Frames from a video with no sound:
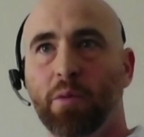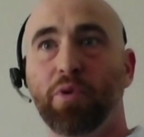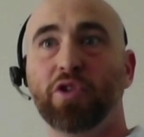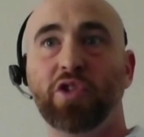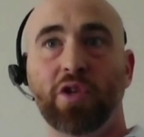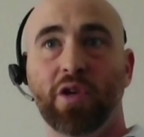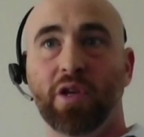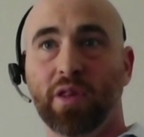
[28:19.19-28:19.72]

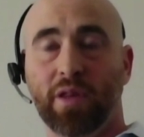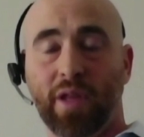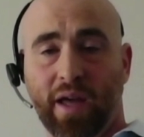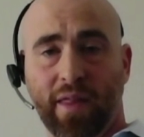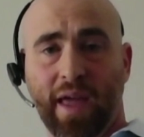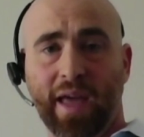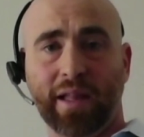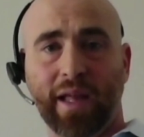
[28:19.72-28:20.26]
puts you in
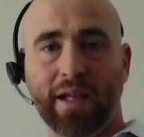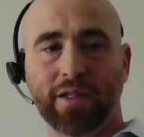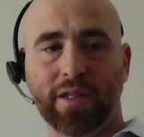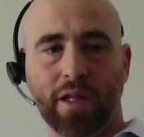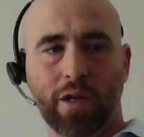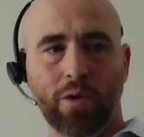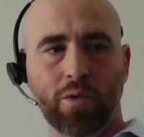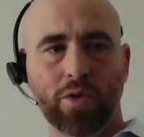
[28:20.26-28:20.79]
on the headlines
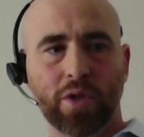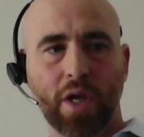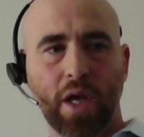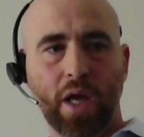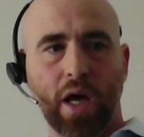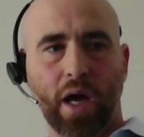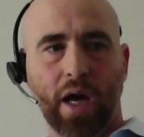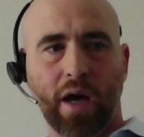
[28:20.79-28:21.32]
of the news
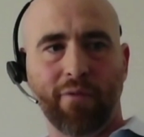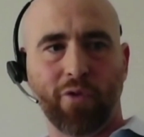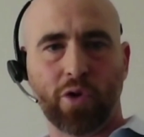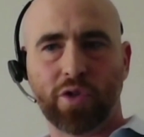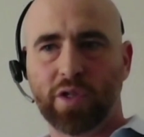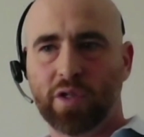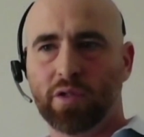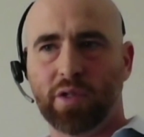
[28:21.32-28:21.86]

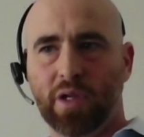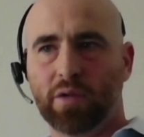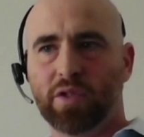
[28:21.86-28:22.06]
versus,